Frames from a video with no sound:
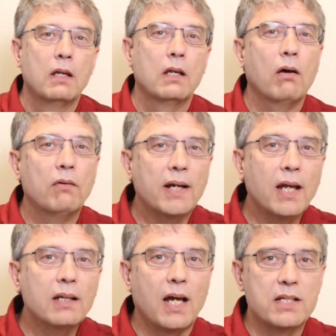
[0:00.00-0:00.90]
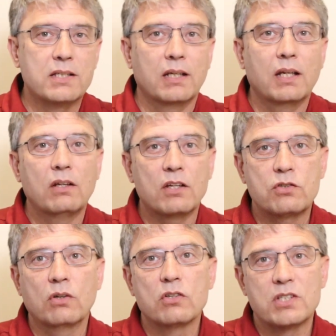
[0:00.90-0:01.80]
Now, I recognize that
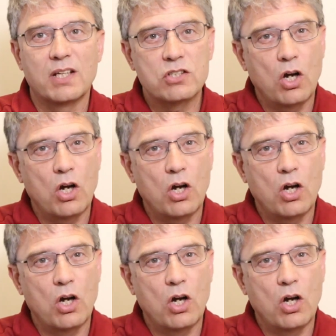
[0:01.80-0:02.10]
industrial sites